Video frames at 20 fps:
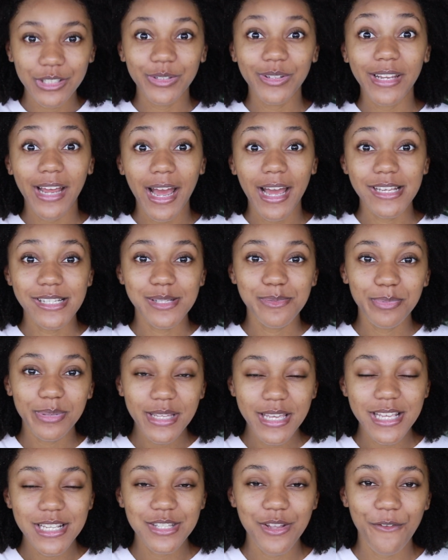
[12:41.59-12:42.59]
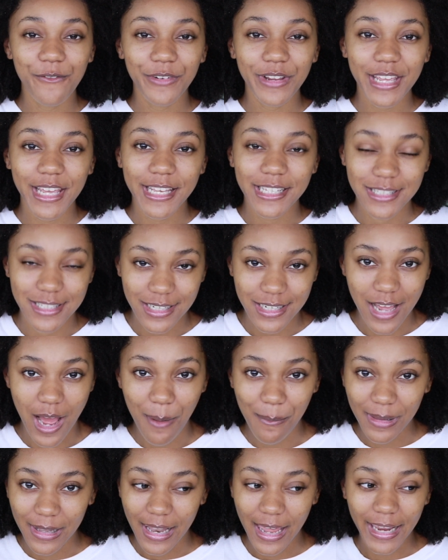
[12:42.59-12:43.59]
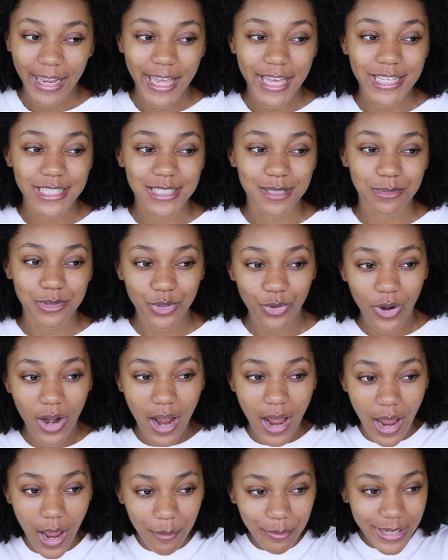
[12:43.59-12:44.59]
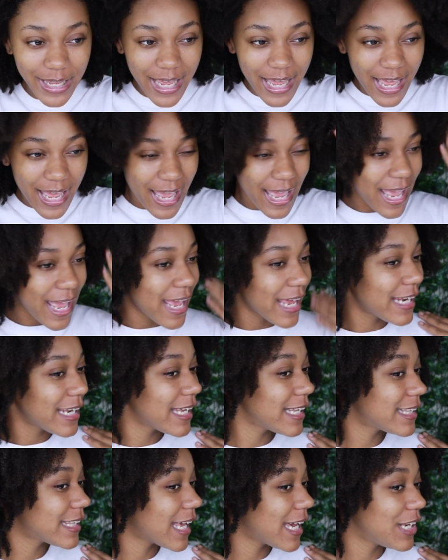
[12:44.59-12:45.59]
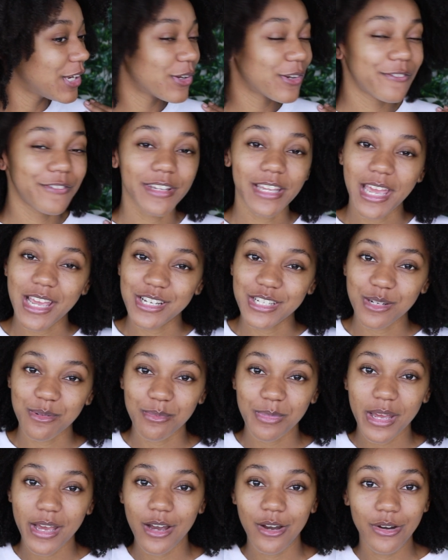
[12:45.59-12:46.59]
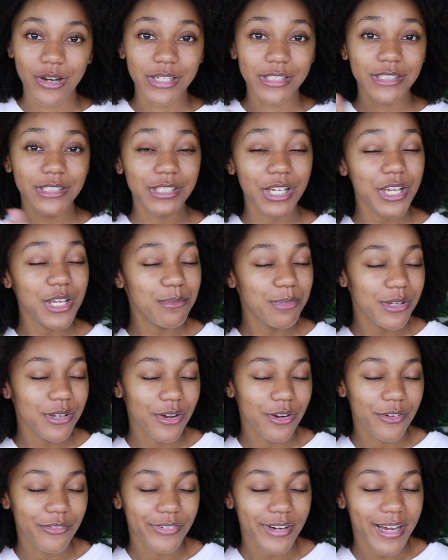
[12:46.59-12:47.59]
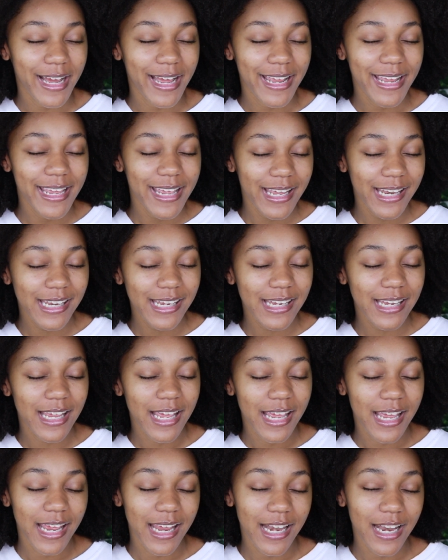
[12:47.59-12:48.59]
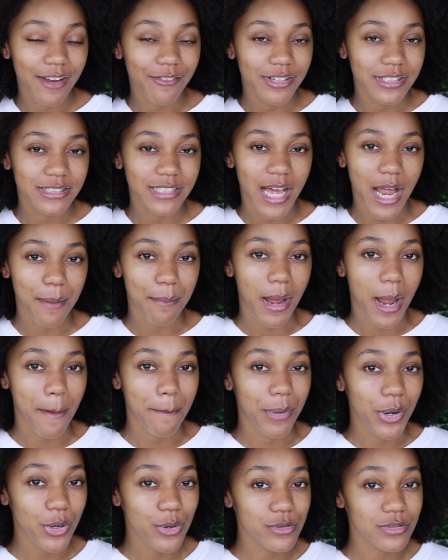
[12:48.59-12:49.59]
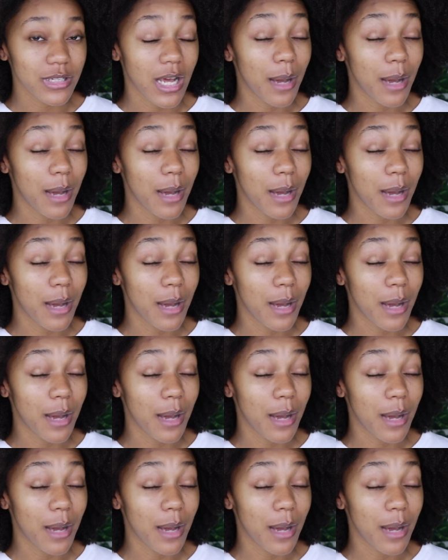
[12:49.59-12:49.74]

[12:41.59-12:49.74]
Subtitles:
You guys, please don't forget to comment, like, and subscribe, and hit that notification bell so you'll be notified any and every time I post.